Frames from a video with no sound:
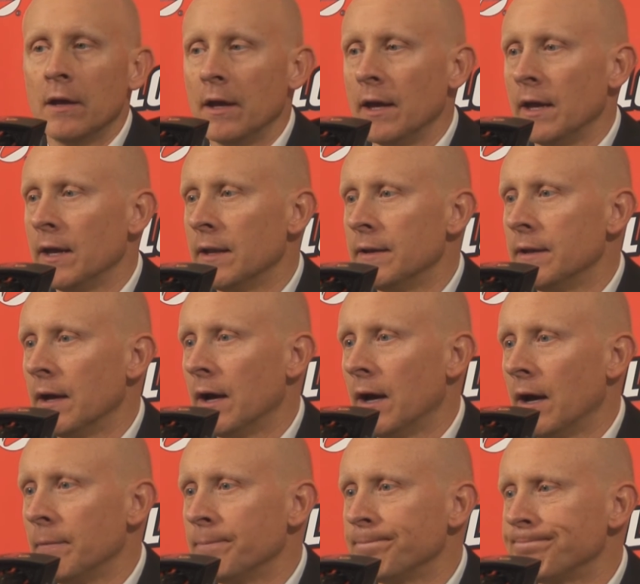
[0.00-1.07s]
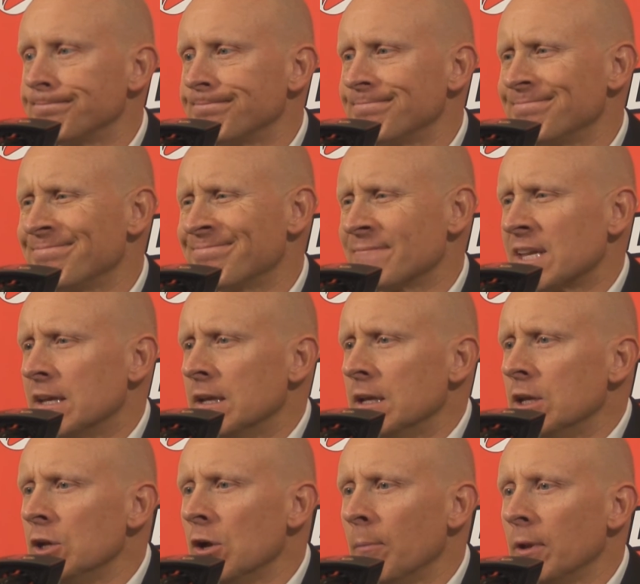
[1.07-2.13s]
And,
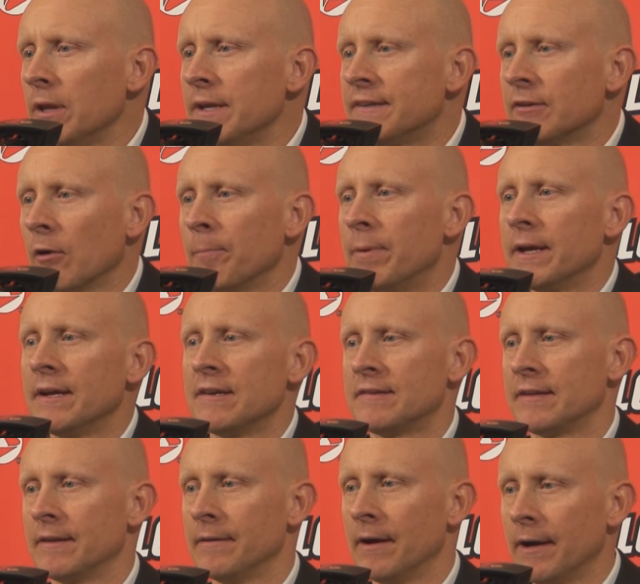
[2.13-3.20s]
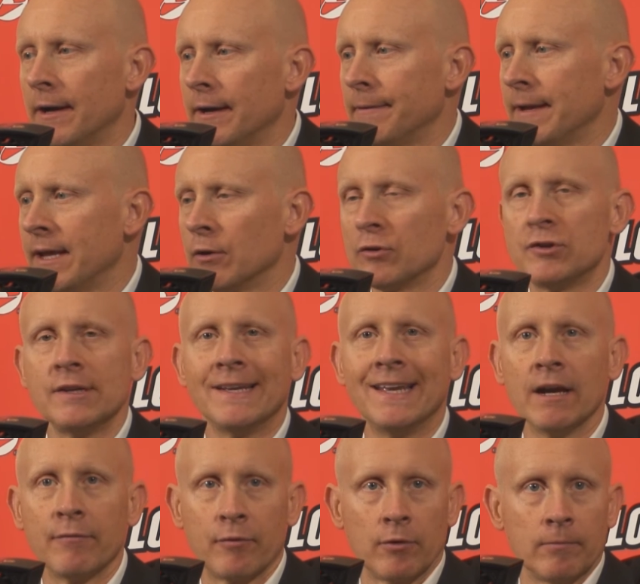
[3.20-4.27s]
you know, Malik's our biggest energy
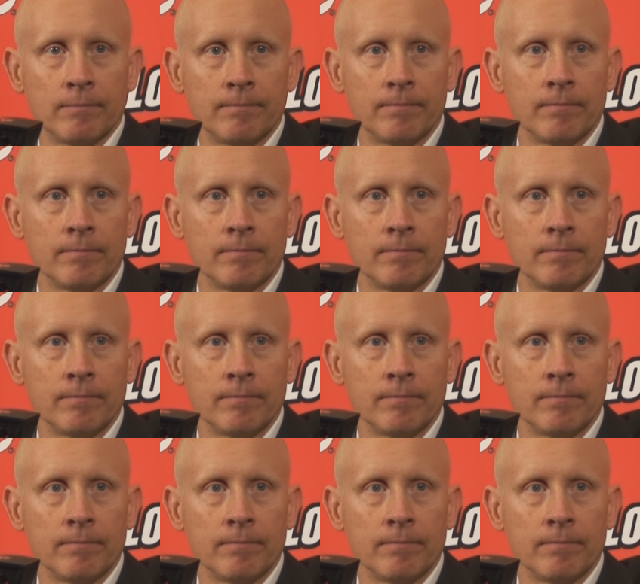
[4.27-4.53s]
giver.